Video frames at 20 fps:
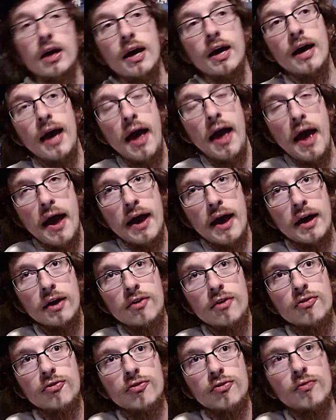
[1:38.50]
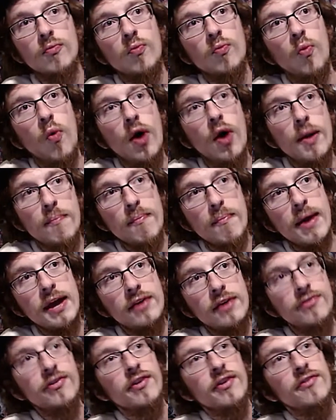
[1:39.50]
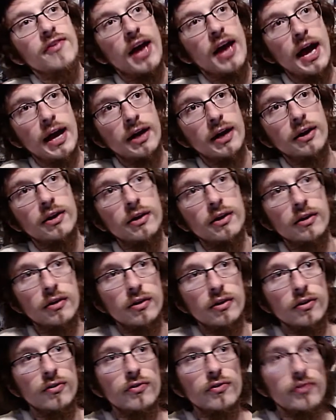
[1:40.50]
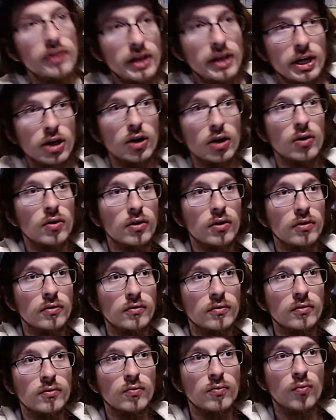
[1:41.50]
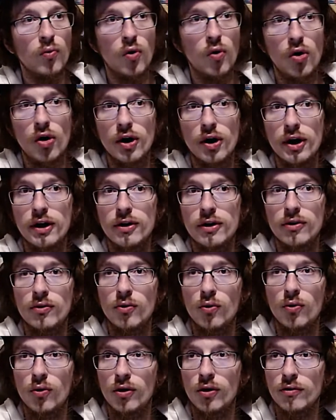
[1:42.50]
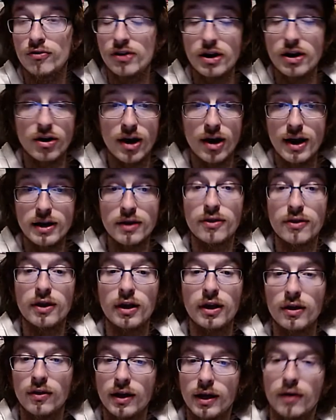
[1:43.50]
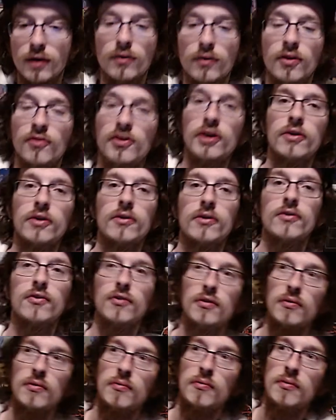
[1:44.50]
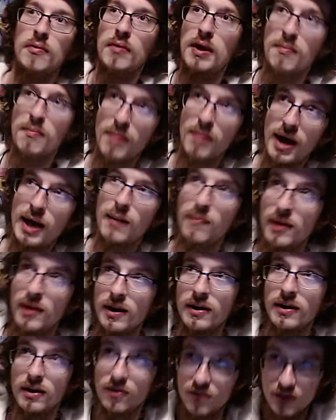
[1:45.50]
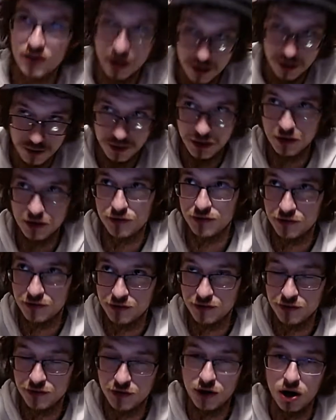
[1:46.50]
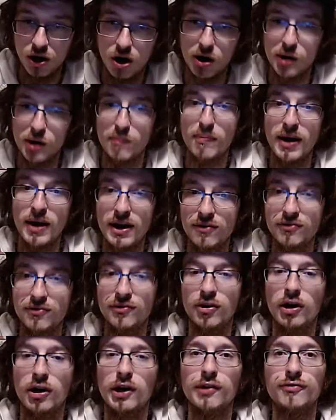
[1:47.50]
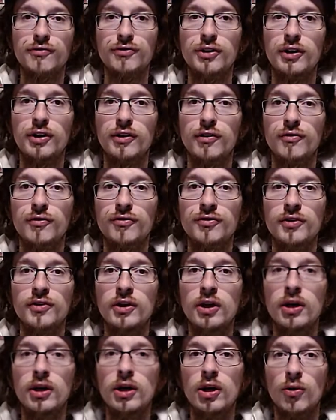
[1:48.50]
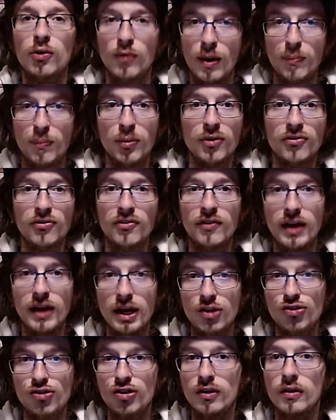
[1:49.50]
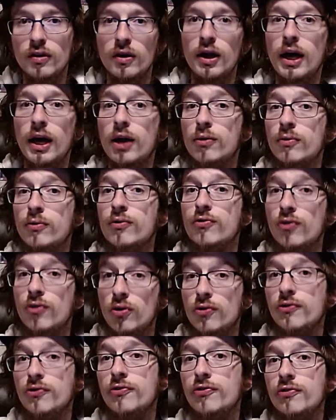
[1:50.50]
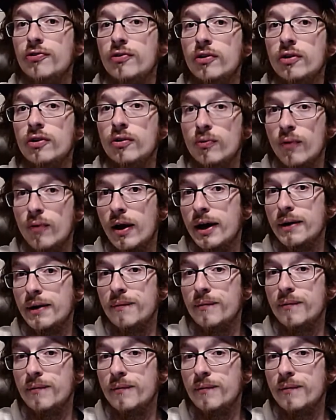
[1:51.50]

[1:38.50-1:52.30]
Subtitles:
And what makes a deck tier 1 or tier anything, like the tier, in my opinion, tier lists are based off of representation and results, right?